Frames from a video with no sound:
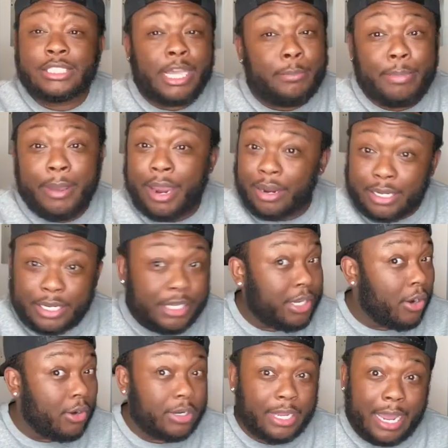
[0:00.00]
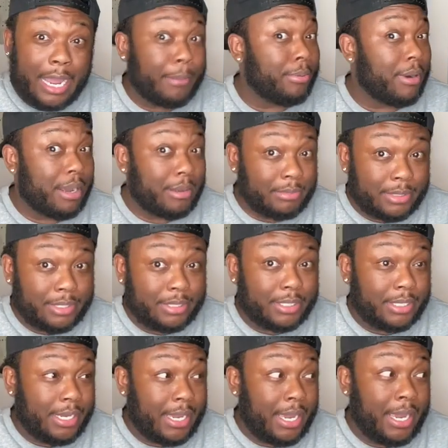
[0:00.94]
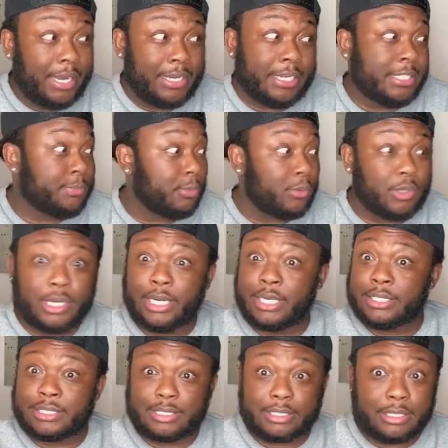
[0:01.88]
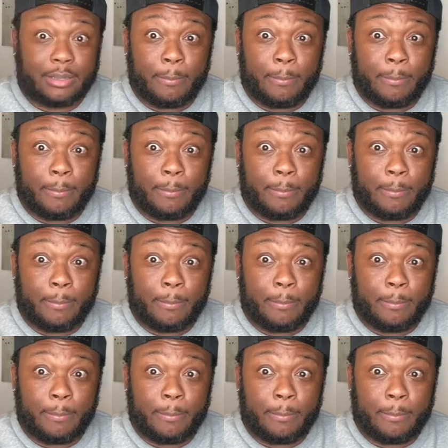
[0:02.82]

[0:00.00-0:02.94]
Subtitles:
barely know the guy probably at this point, honestly.